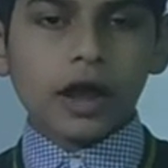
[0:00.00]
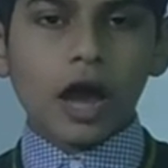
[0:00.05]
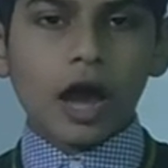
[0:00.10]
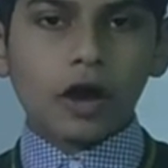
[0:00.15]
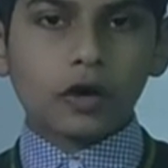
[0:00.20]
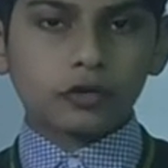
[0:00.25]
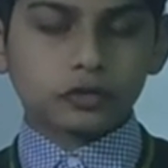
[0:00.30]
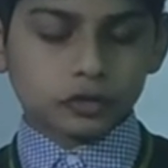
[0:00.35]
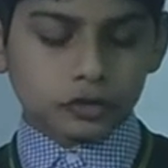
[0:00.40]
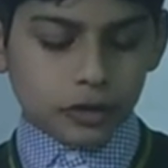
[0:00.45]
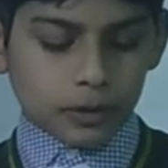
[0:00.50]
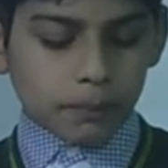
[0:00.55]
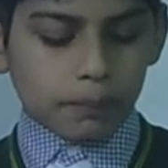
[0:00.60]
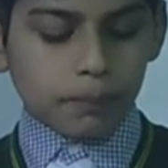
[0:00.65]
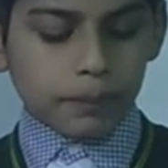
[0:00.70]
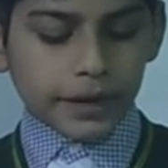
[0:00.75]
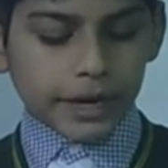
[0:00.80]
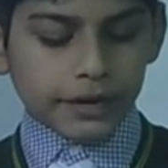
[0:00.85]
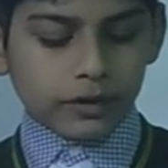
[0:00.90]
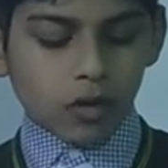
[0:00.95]
house
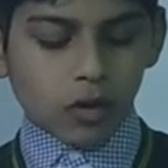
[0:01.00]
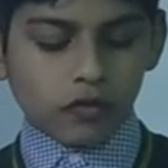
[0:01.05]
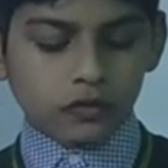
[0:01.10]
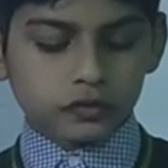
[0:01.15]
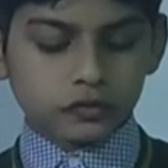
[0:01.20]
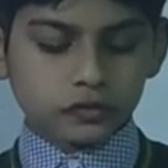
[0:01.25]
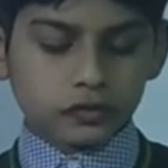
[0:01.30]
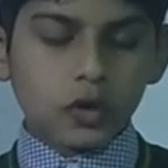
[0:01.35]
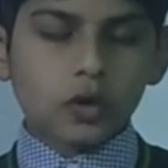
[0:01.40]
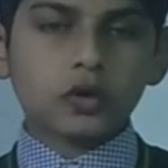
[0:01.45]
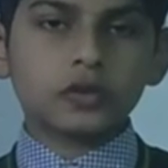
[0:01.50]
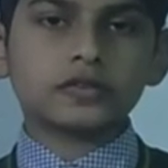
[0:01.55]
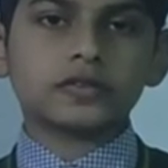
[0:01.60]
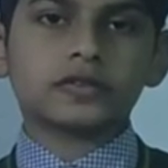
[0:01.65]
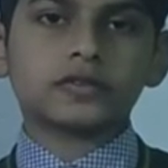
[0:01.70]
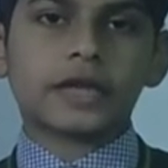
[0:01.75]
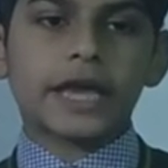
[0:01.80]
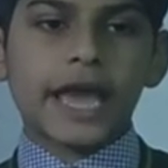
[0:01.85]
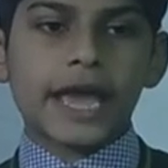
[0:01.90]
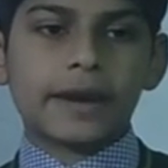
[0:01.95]
made of
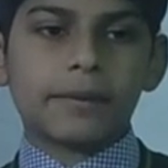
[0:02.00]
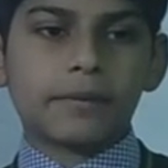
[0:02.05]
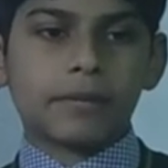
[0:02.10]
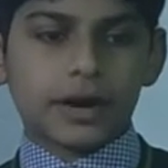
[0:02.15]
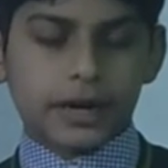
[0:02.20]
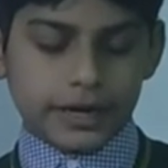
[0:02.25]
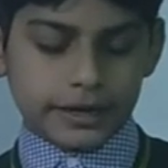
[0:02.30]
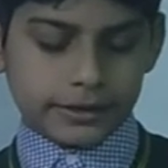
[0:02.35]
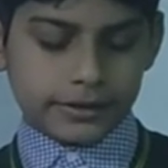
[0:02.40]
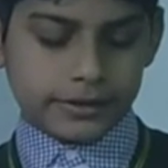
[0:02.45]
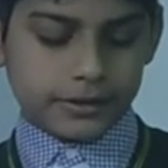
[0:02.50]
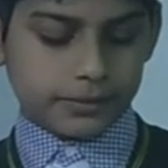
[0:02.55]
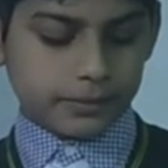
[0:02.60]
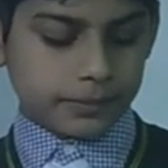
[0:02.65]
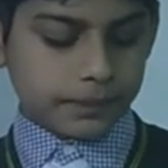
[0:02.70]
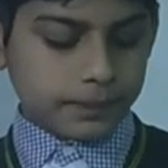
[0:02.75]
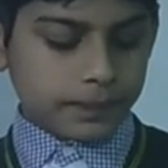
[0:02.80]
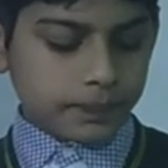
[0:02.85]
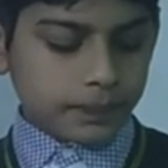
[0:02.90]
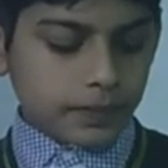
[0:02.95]
stones and mud.
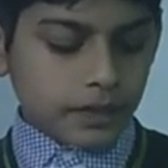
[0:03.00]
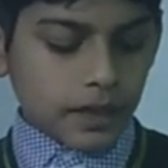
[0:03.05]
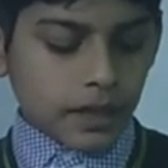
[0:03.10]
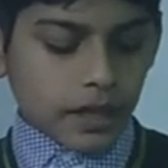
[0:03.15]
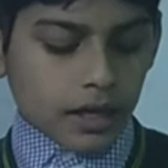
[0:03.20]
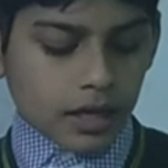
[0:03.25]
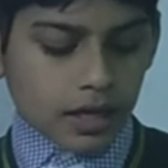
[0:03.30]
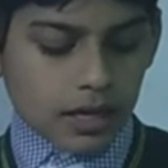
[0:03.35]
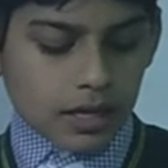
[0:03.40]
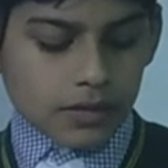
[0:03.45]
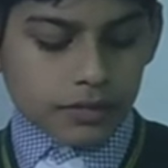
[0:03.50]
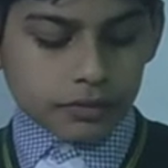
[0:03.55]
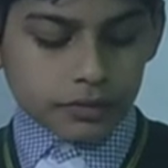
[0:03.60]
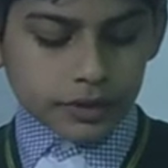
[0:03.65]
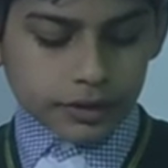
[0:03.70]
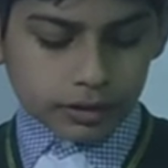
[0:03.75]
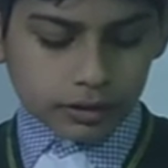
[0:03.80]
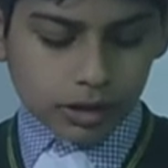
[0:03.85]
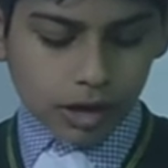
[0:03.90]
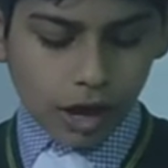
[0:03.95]

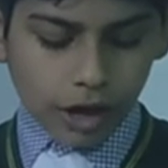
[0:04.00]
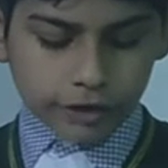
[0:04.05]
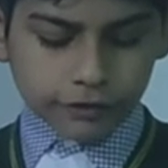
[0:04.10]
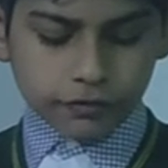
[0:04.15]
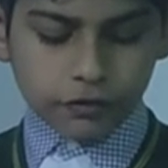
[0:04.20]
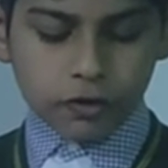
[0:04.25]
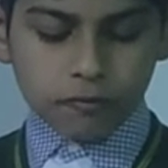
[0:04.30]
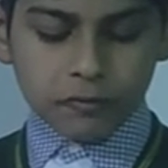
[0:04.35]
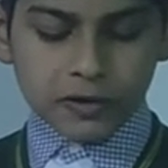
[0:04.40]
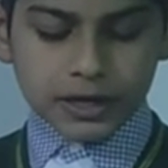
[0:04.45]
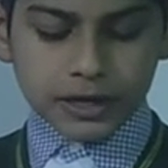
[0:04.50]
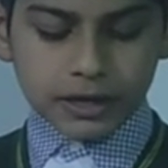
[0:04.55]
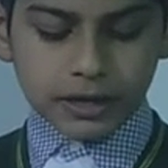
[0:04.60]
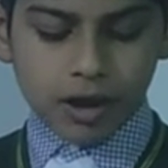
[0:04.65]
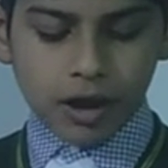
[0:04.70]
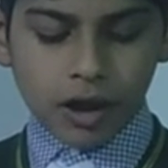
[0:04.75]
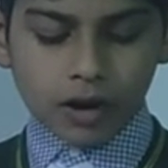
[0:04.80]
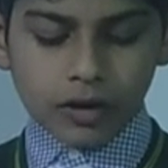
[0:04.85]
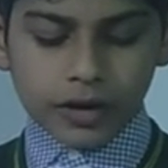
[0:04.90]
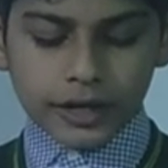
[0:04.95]
The Kailash women
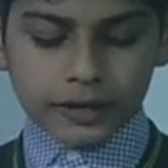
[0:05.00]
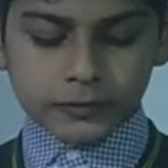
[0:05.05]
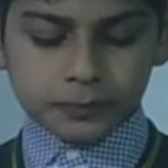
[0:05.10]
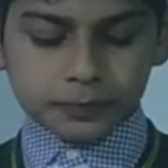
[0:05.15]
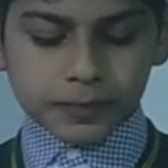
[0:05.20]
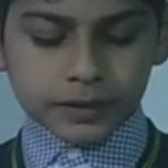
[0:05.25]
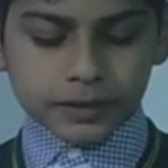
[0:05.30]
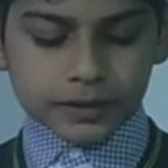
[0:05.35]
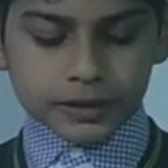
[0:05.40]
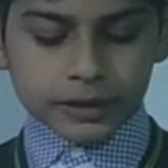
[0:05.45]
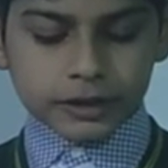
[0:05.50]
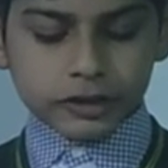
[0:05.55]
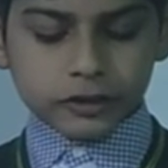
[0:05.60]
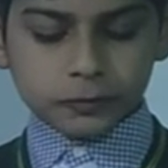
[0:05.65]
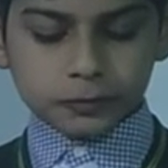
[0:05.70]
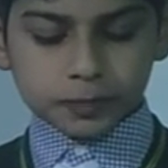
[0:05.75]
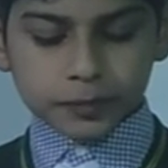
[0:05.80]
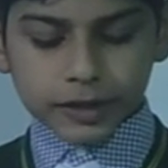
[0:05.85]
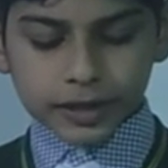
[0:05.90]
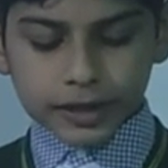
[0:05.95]
are expert in
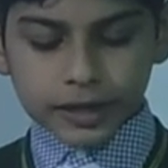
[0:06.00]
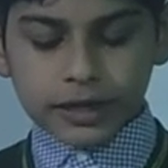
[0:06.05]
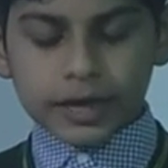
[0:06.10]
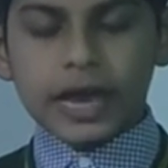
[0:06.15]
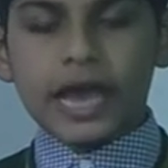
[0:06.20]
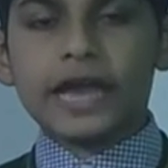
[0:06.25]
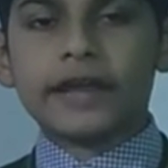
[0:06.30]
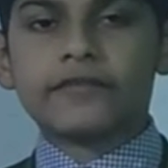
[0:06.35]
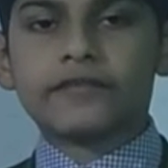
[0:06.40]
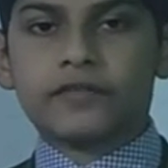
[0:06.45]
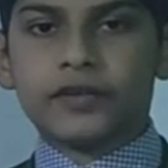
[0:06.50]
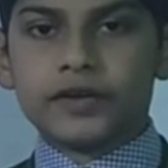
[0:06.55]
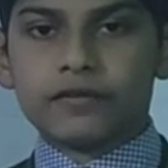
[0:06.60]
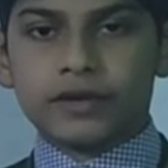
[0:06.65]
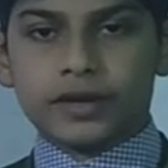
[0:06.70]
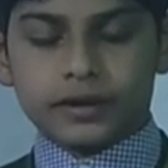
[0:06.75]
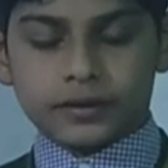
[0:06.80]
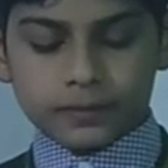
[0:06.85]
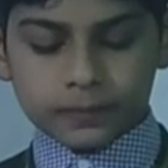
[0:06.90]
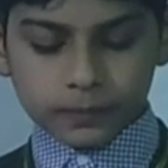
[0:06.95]
spinning and
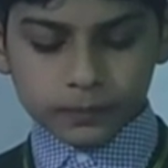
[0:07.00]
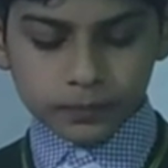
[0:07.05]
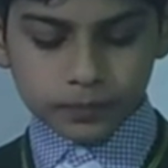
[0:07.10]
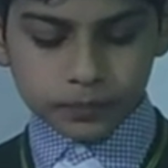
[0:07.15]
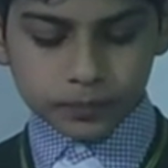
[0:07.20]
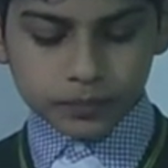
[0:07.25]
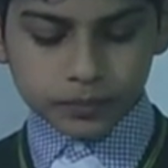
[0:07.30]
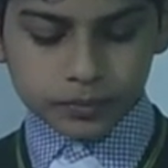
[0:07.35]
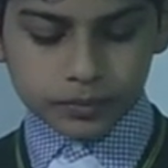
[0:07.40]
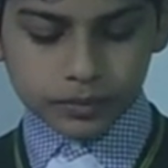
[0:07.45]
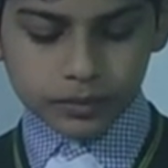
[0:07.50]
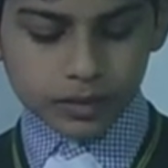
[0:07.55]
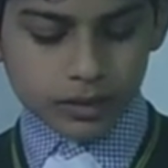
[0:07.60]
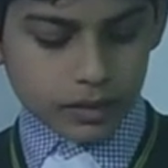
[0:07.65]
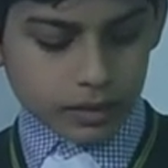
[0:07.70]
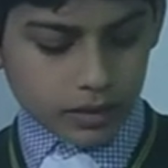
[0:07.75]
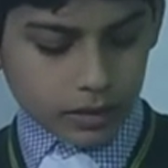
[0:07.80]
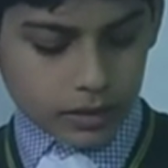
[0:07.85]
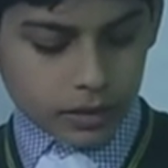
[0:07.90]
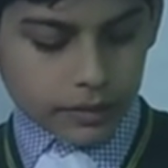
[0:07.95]
weaving.
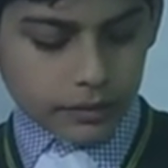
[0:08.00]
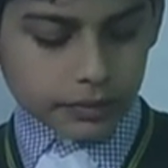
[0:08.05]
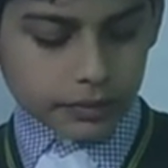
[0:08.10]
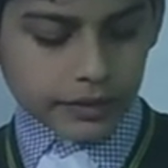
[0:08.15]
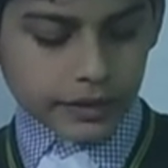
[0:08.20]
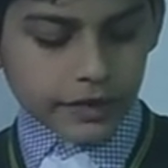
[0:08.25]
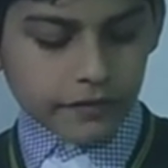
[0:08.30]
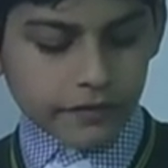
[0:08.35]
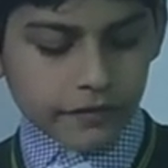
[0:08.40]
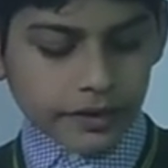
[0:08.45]
They